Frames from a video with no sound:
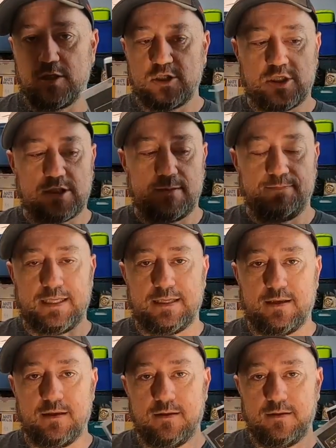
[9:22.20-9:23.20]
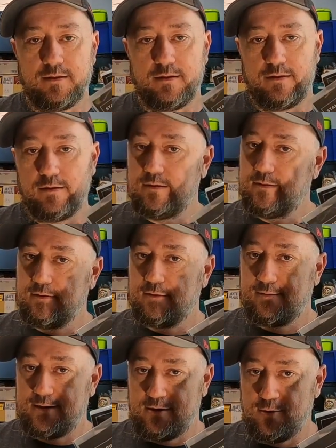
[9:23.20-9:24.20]
plus shipping.
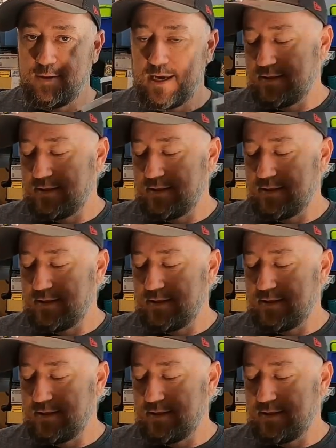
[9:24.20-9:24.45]
Thank you,